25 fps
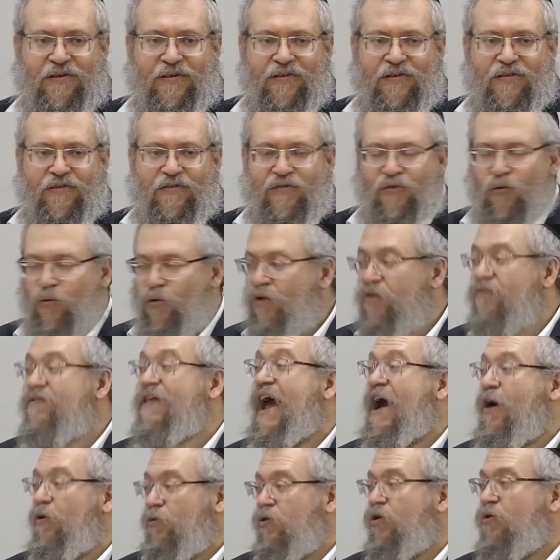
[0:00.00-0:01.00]
So
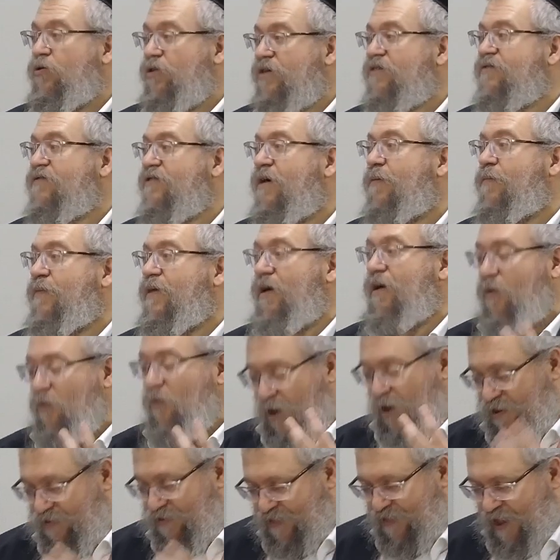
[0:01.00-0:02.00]
there is a
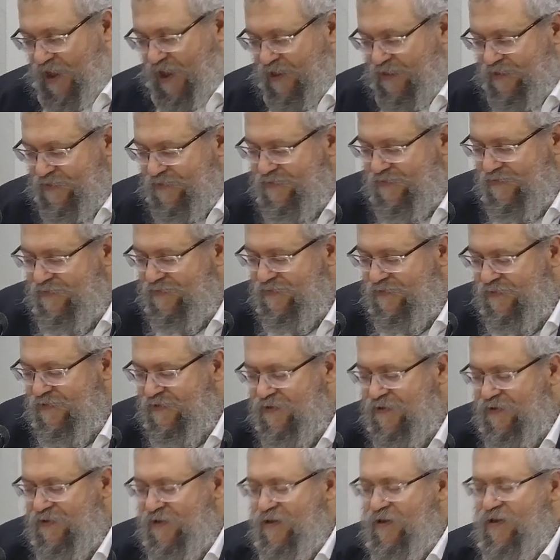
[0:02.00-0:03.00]
creation that's
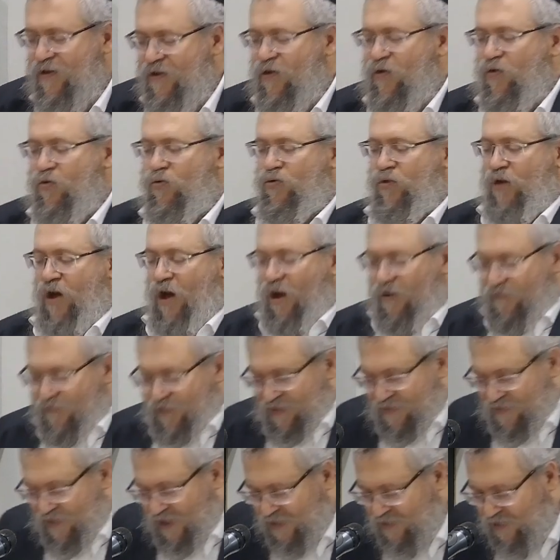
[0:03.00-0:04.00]
created out, so to speak,
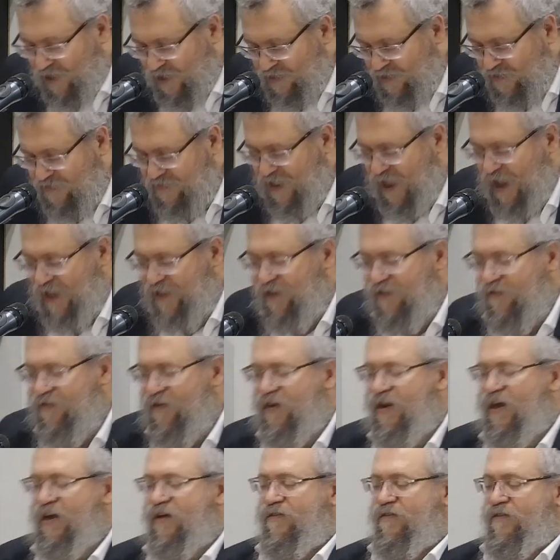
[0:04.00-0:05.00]
outside of
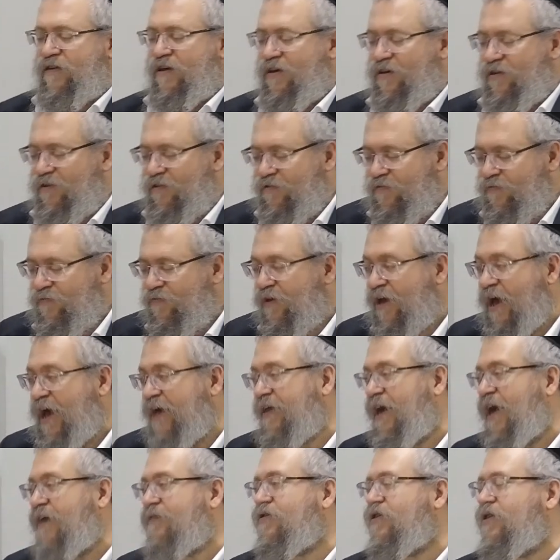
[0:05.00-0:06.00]
God, even though it's not
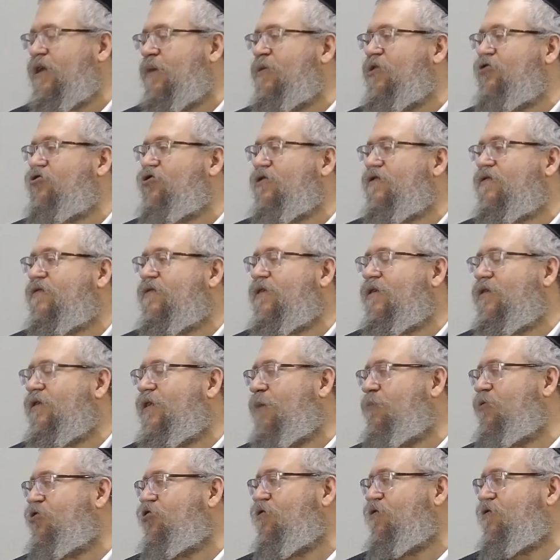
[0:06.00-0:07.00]
really outside of God, but
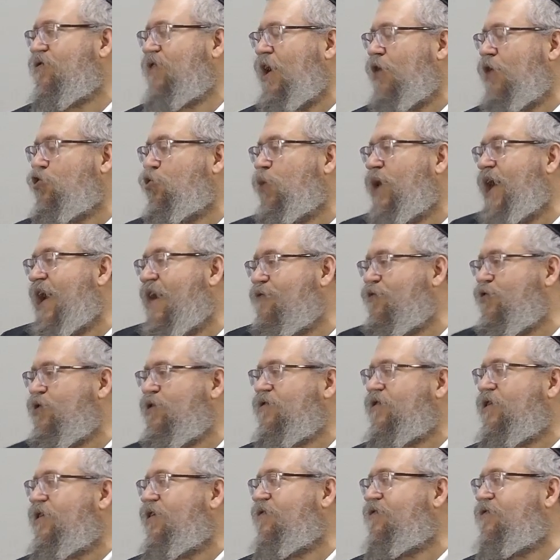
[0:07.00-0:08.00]
because
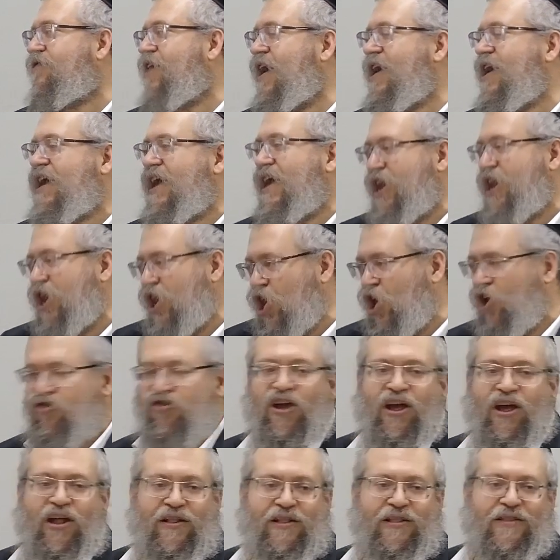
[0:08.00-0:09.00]
of the
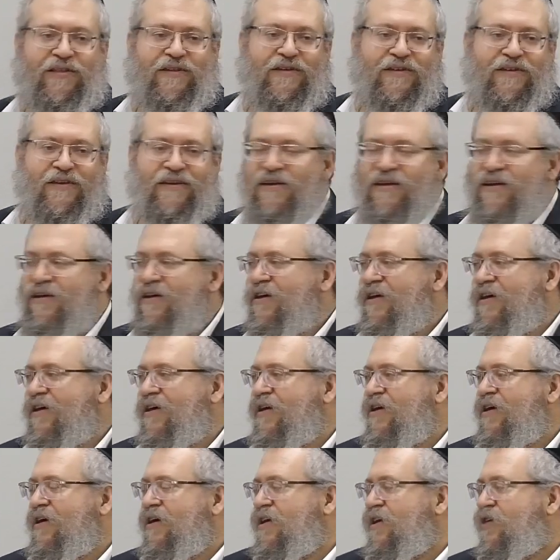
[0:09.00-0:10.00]
diminishment of
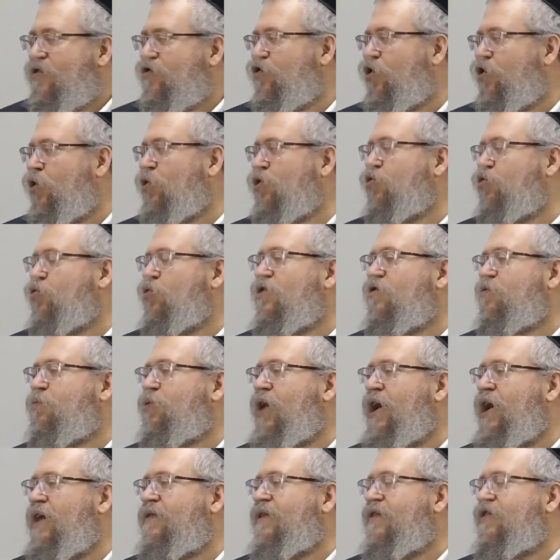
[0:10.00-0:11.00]
light, it
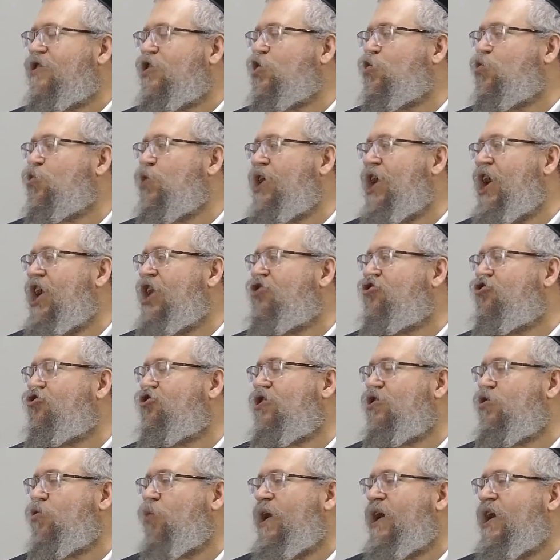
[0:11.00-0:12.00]
experiences itself
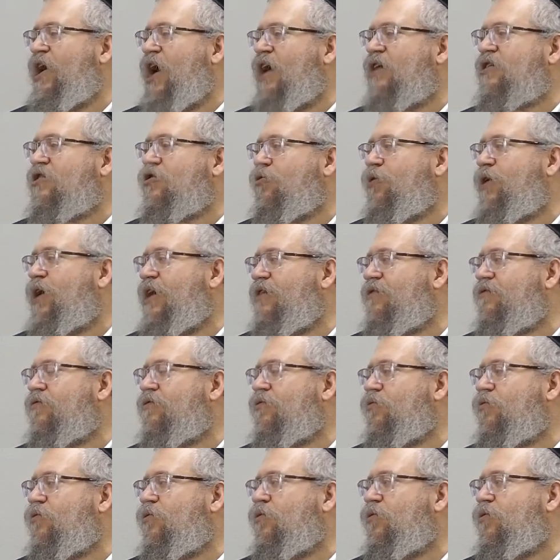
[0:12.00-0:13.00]
separated from
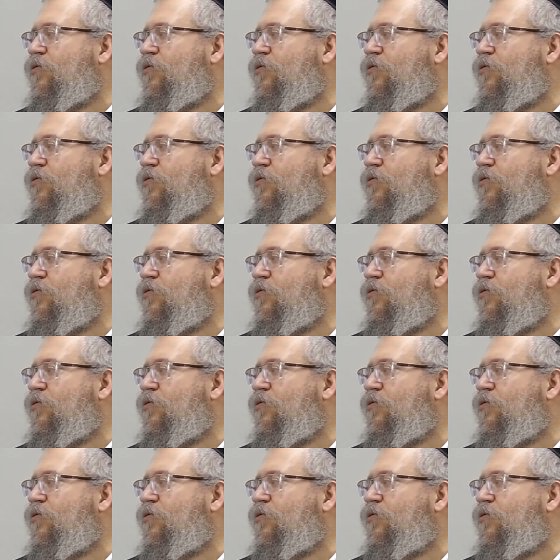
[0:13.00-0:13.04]
Hashem.